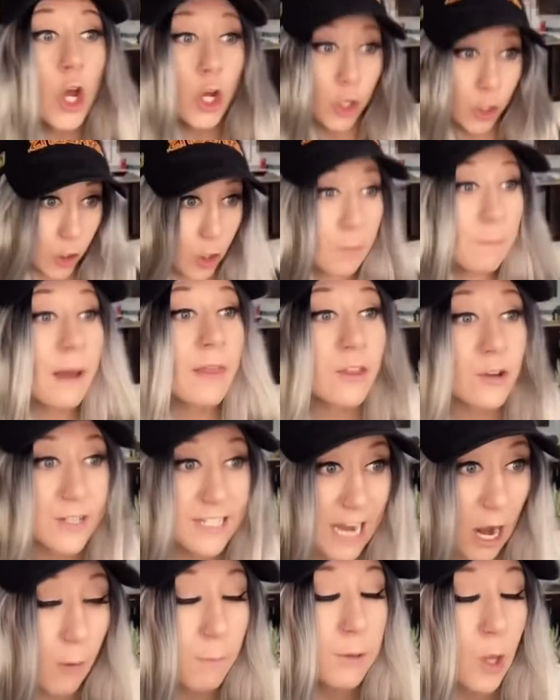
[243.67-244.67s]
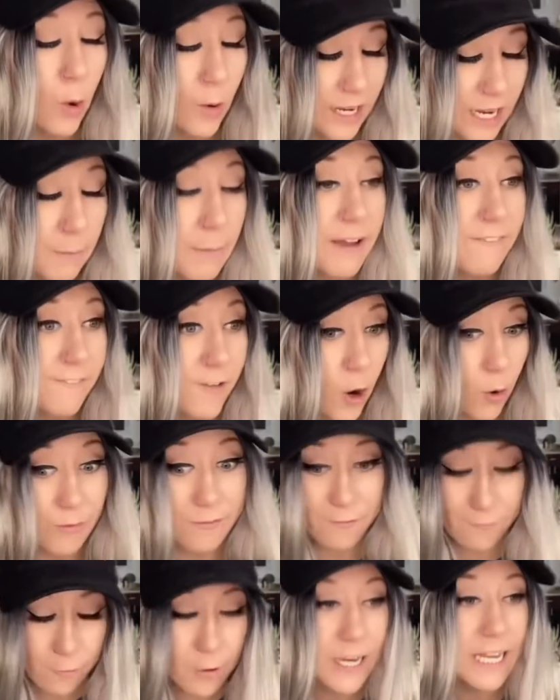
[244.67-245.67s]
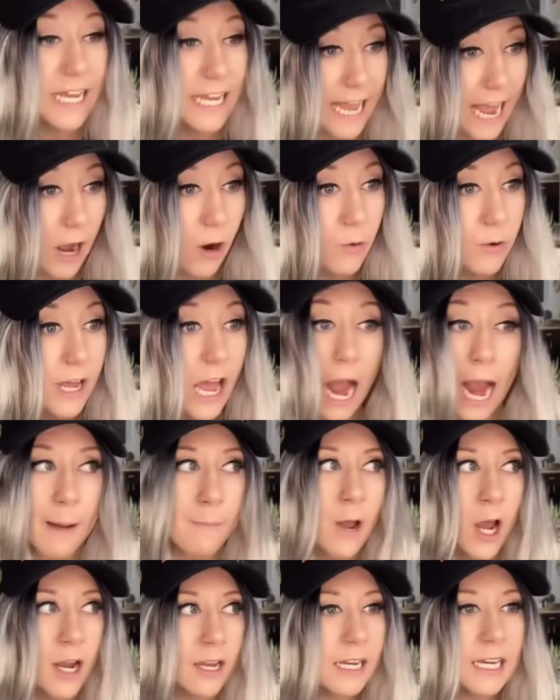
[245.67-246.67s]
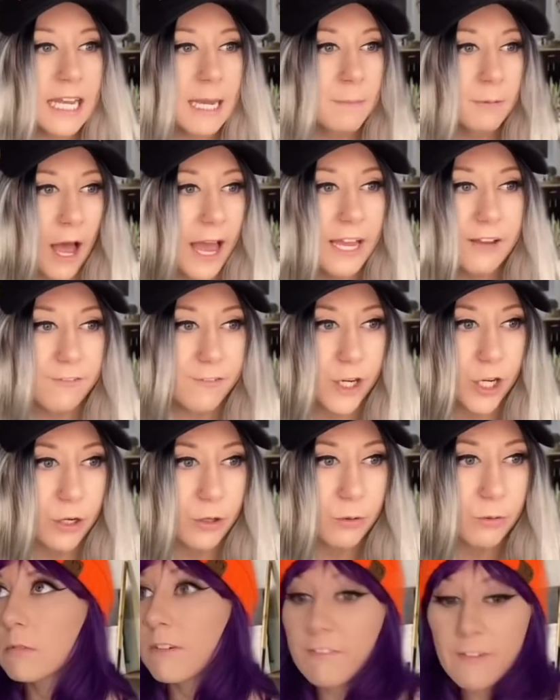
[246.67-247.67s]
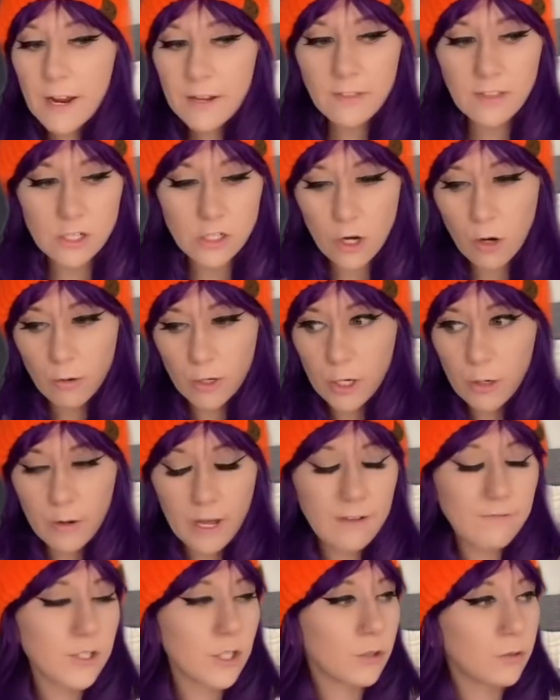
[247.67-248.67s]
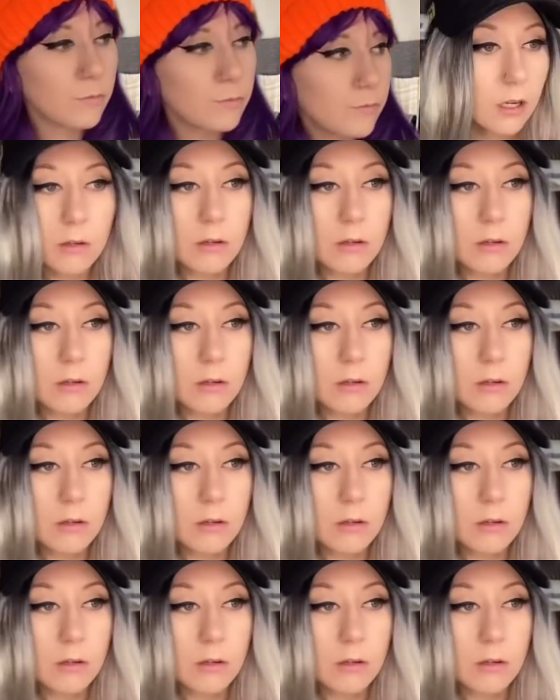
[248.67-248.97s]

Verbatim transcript: Your mother's now blowing up my phone, freaking out. I'm not gonna keep lying for you. Fine, then don't. You don't have to.